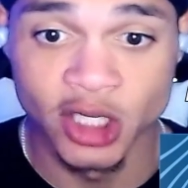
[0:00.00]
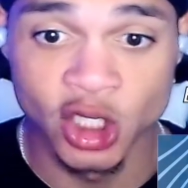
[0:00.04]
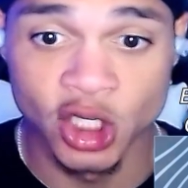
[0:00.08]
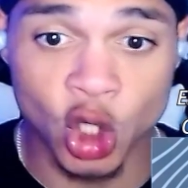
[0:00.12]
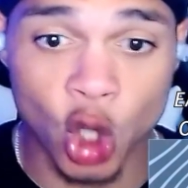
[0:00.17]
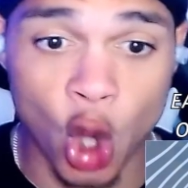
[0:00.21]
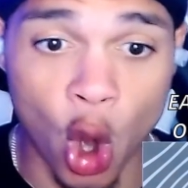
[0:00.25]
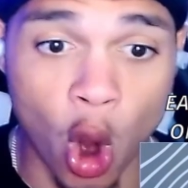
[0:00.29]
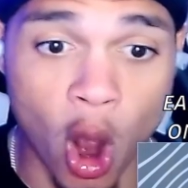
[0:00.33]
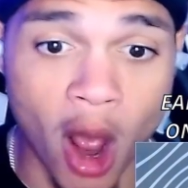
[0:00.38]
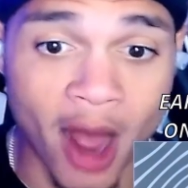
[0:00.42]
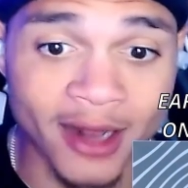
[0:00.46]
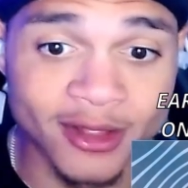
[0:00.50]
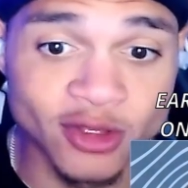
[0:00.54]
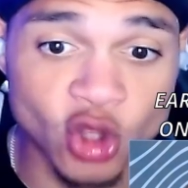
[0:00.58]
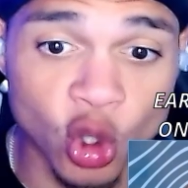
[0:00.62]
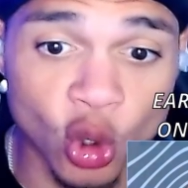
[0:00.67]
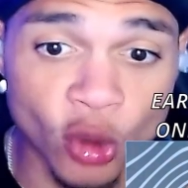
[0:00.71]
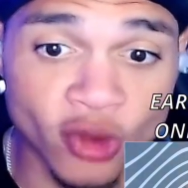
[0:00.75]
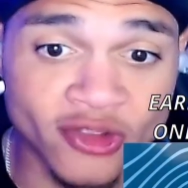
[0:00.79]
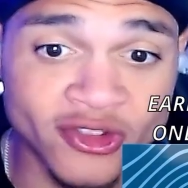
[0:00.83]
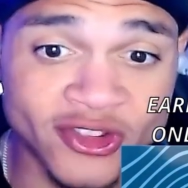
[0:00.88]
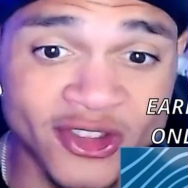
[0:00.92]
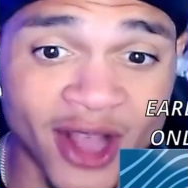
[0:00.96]
Gohan,
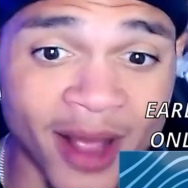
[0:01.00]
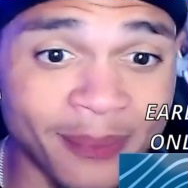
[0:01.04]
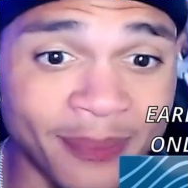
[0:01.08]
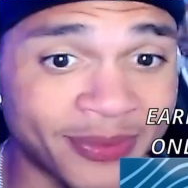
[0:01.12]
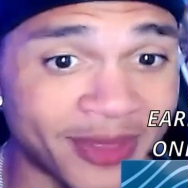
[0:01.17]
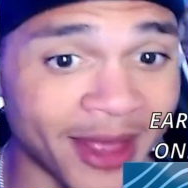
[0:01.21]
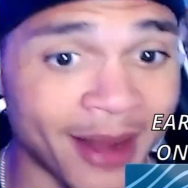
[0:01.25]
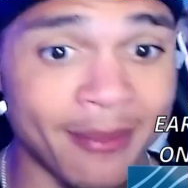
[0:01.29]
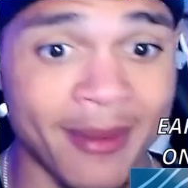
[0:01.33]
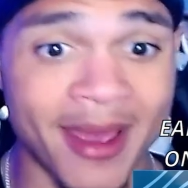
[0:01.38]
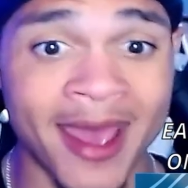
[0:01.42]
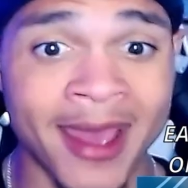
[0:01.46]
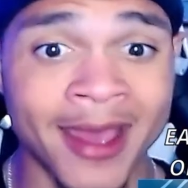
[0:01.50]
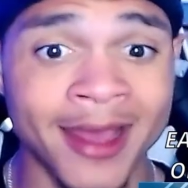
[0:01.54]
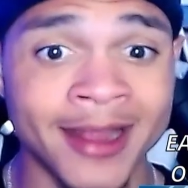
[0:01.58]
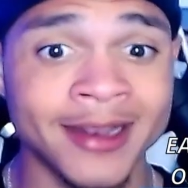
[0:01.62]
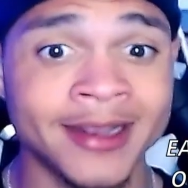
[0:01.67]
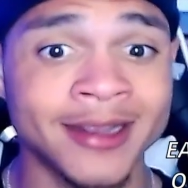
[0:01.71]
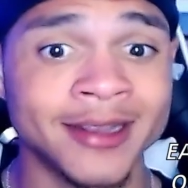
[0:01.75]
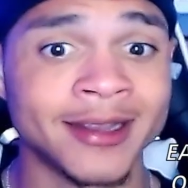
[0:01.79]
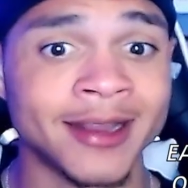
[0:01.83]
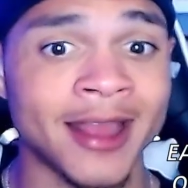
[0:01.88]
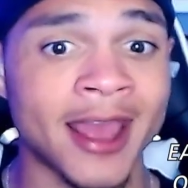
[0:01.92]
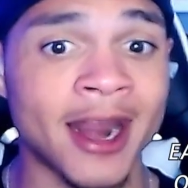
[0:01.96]
do something,
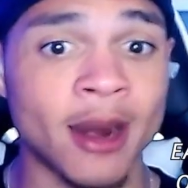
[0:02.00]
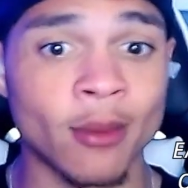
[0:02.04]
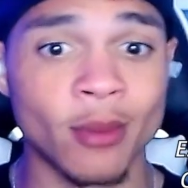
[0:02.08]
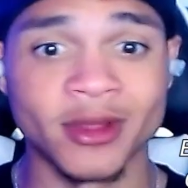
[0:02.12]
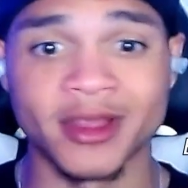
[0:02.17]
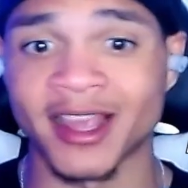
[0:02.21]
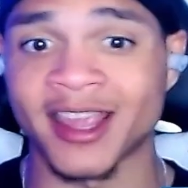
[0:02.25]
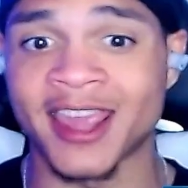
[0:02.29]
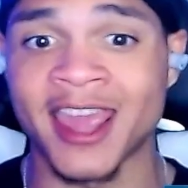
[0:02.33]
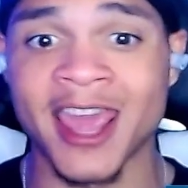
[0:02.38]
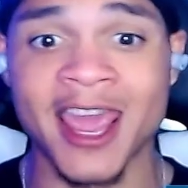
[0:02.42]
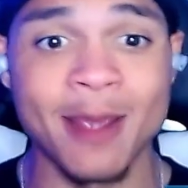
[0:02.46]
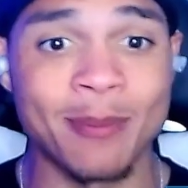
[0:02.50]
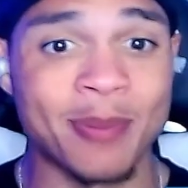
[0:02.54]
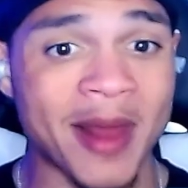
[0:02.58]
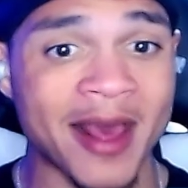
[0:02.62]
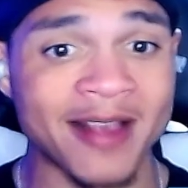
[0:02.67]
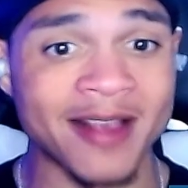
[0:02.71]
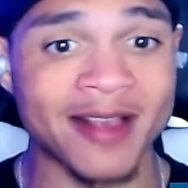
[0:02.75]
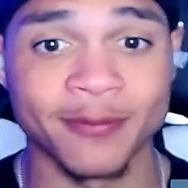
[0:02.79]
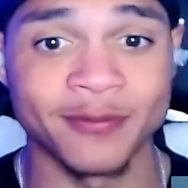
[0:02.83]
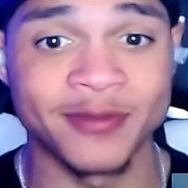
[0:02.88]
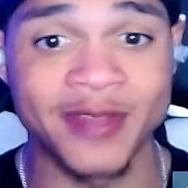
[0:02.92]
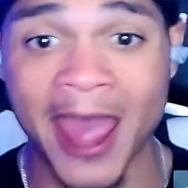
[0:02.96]
man! Hit him with the ki
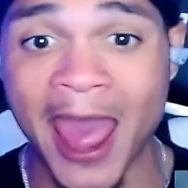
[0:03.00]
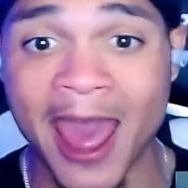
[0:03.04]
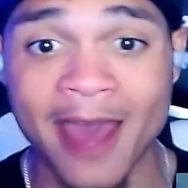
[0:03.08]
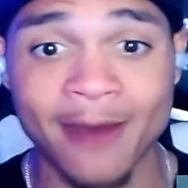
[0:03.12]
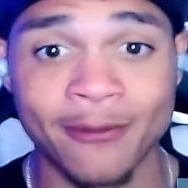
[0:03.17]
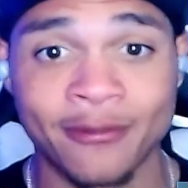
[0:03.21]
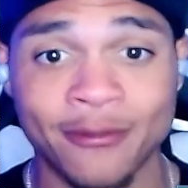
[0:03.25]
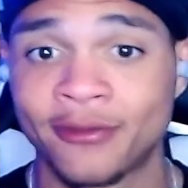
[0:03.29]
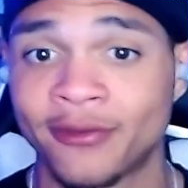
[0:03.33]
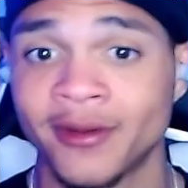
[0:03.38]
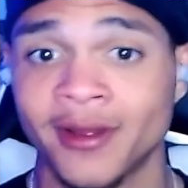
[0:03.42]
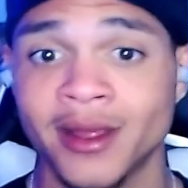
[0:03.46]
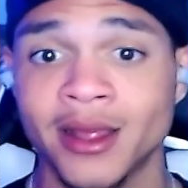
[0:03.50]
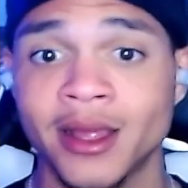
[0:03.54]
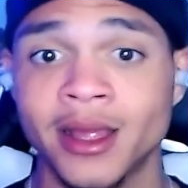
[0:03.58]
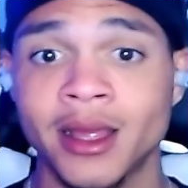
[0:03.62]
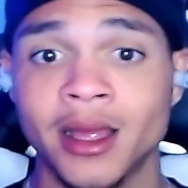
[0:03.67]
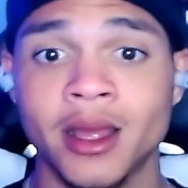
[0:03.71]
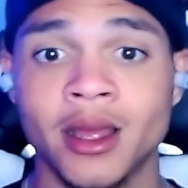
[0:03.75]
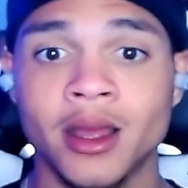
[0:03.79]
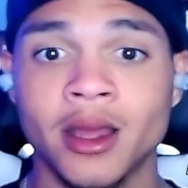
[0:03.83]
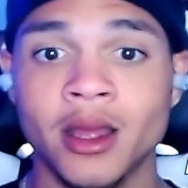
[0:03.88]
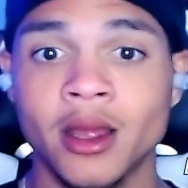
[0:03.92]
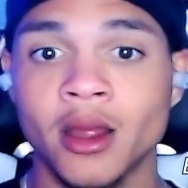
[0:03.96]
blast of death!
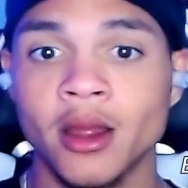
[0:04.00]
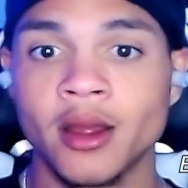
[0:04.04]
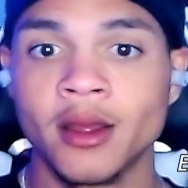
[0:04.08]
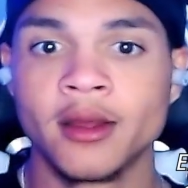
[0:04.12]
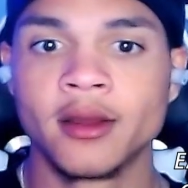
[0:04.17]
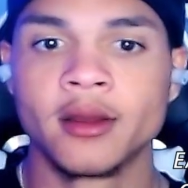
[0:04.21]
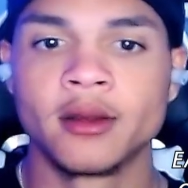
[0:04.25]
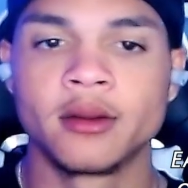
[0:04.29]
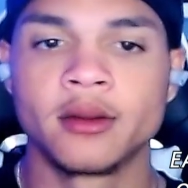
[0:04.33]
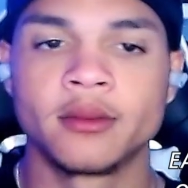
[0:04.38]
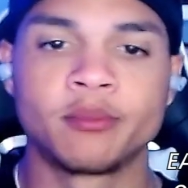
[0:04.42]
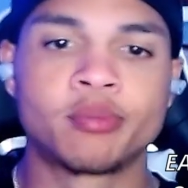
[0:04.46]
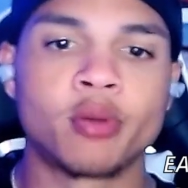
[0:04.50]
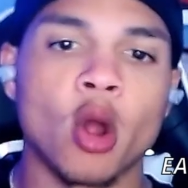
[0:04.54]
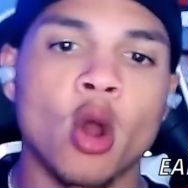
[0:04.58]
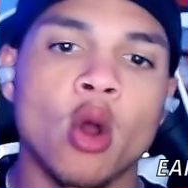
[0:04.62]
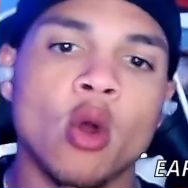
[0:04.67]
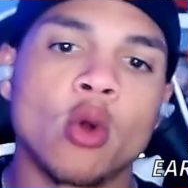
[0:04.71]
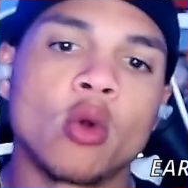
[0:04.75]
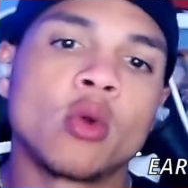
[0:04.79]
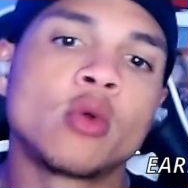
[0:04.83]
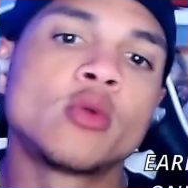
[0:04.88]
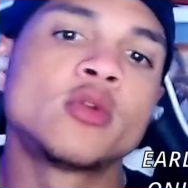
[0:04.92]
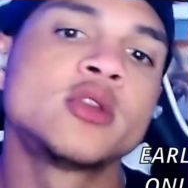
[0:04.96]

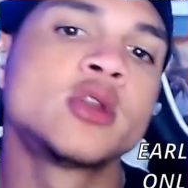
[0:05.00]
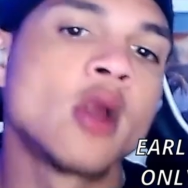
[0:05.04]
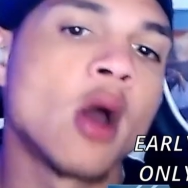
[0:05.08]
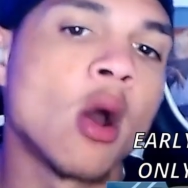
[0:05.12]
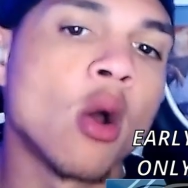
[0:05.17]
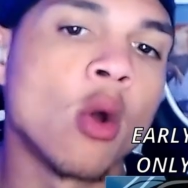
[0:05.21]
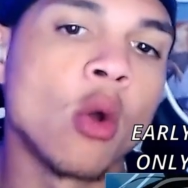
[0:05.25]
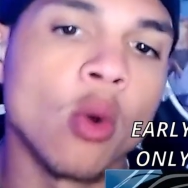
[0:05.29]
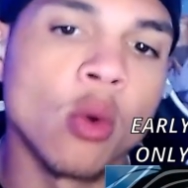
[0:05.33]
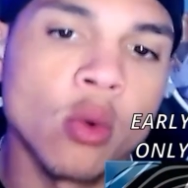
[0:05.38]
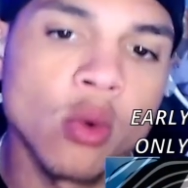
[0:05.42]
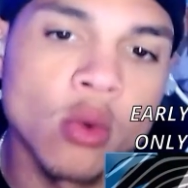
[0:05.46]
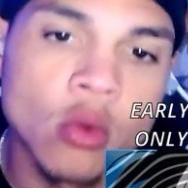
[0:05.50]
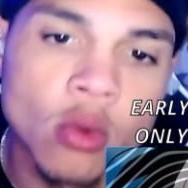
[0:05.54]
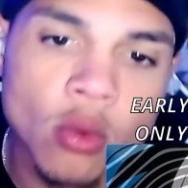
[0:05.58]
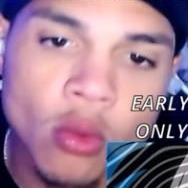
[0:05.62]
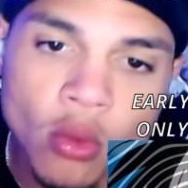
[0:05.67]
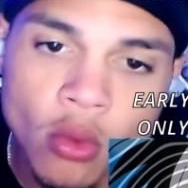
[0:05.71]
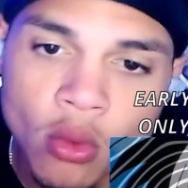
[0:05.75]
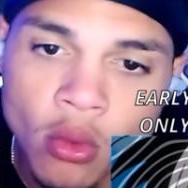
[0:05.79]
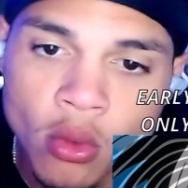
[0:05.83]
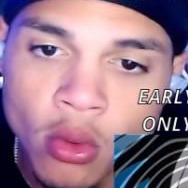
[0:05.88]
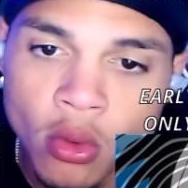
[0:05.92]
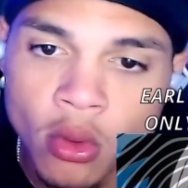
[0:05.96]
Bro, no.
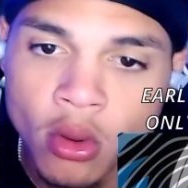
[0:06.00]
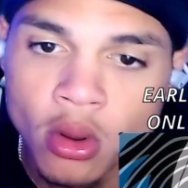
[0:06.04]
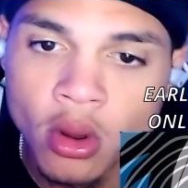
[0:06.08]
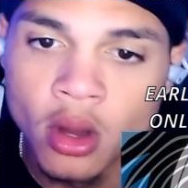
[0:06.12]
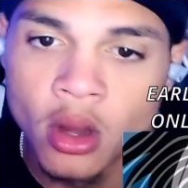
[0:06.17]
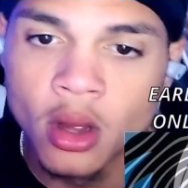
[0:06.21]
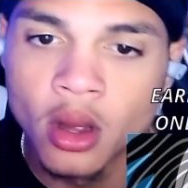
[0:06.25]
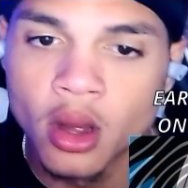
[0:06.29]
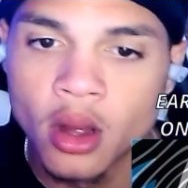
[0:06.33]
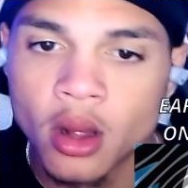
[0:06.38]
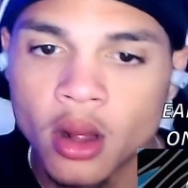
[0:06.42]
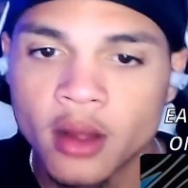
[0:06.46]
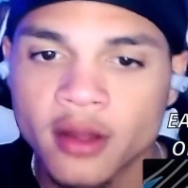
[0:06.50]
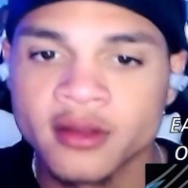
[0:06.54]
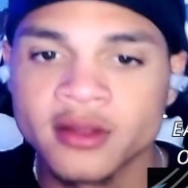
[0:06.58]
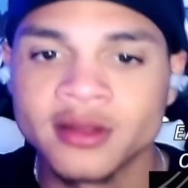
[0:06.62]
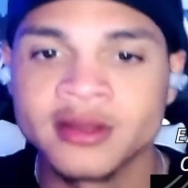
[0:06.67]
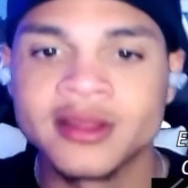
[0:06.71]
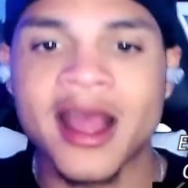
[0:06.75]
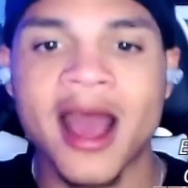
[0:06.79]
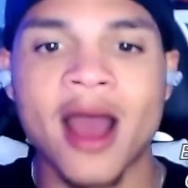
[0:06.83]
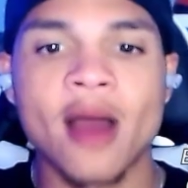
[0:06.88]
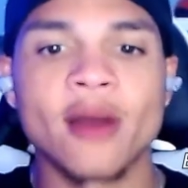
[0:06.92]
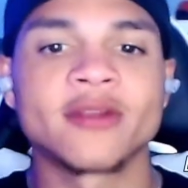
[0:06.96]

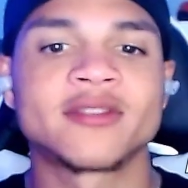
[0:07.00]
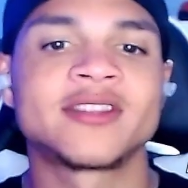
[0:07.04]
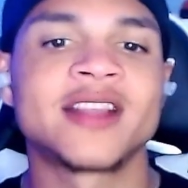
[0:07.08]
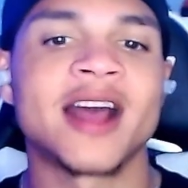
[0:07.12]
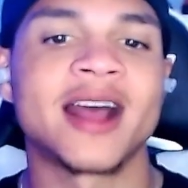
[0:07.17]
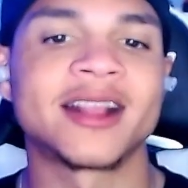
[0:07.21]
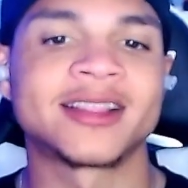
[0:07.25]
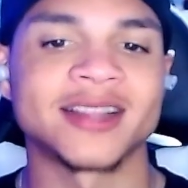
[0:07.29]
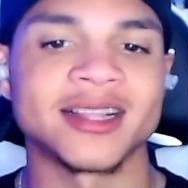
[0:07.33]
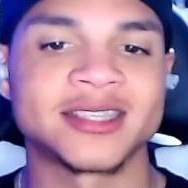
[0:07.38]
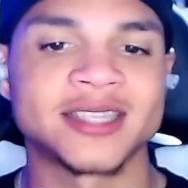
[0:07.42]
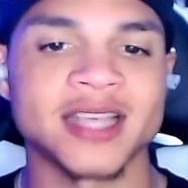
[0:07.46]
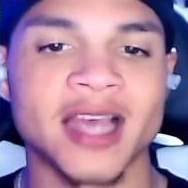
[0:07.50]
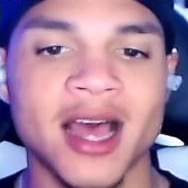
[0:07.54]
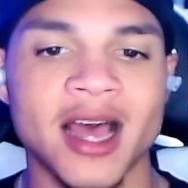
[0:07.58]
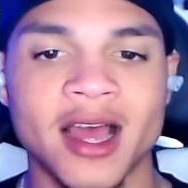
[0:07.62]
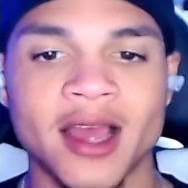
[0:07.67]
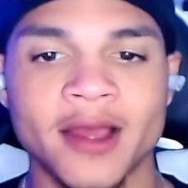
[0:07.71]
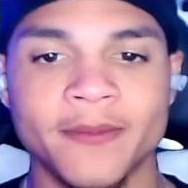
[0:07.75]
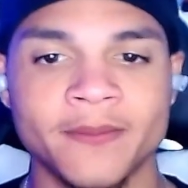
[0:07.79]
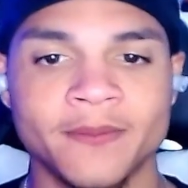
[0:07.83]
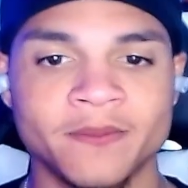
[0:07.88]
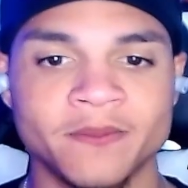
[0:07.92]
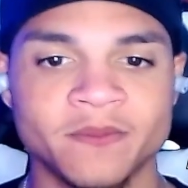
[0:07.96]
Now is not the time.